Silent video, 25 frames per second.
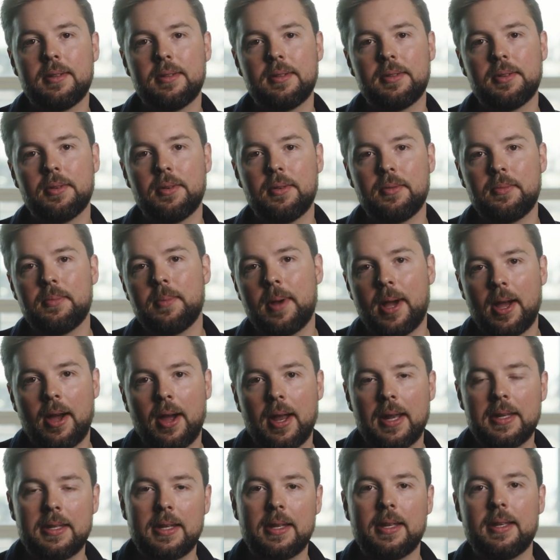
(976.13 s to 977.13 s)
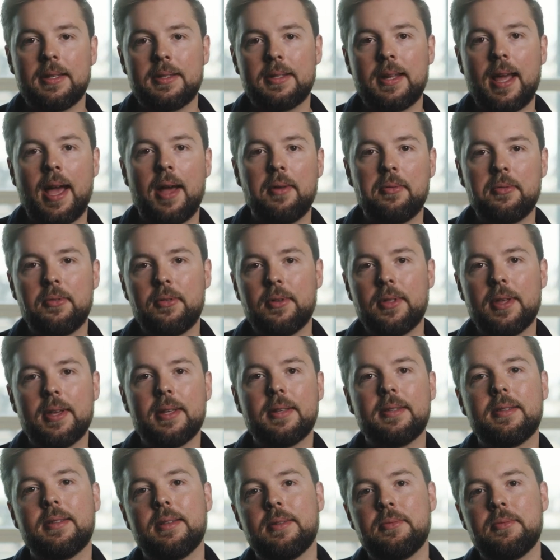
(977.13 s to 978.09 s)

sort of my ideas down for this,